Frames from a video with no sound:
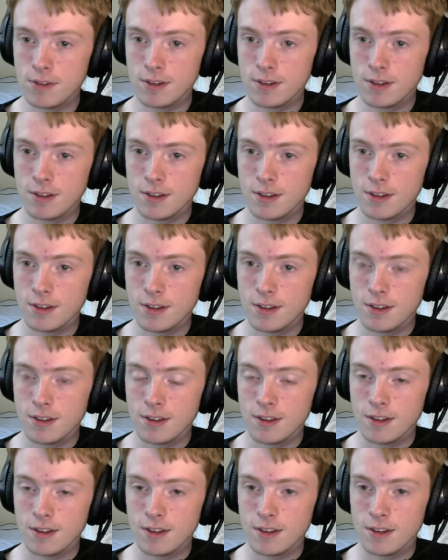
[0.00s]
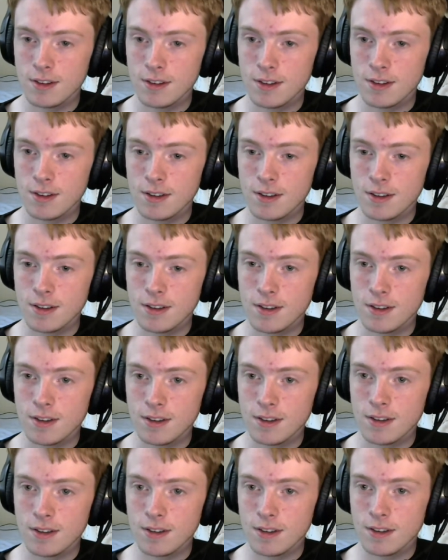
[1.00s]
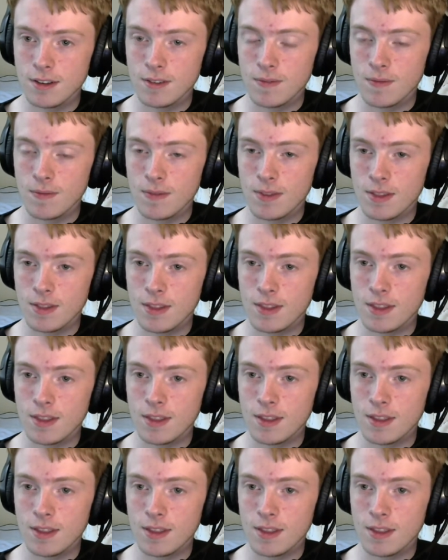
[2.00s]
[no speech]